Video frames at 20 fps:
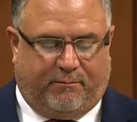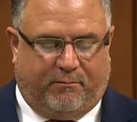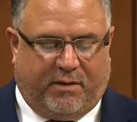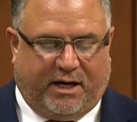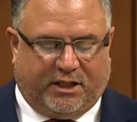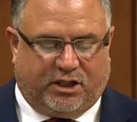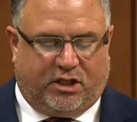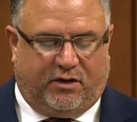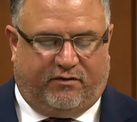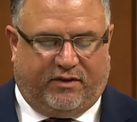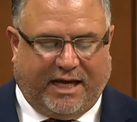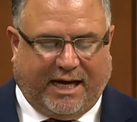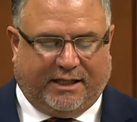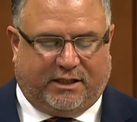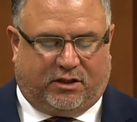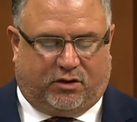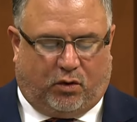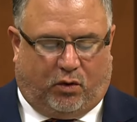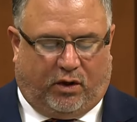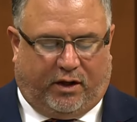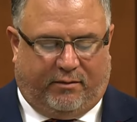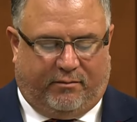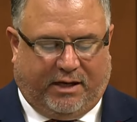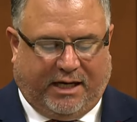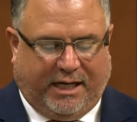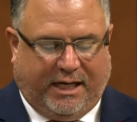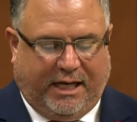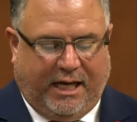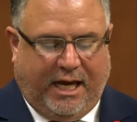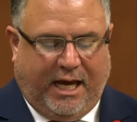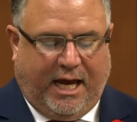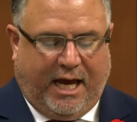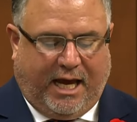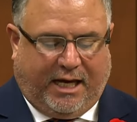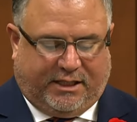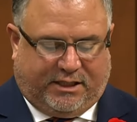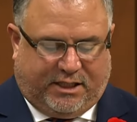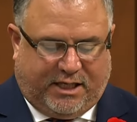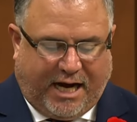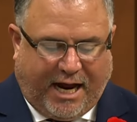Much of that stolen money
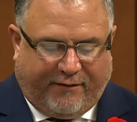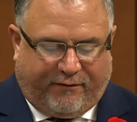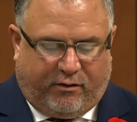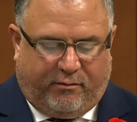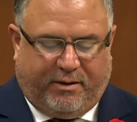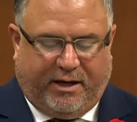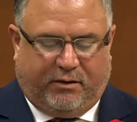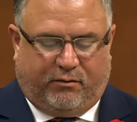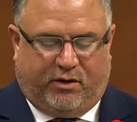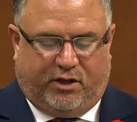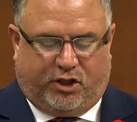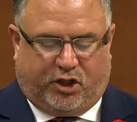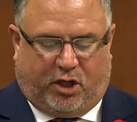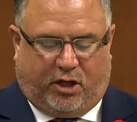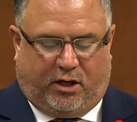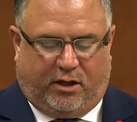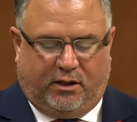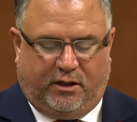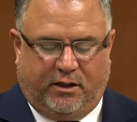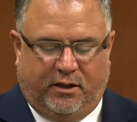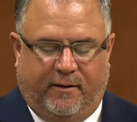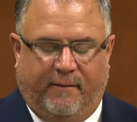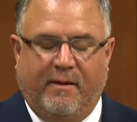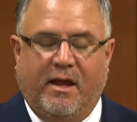has never been returned.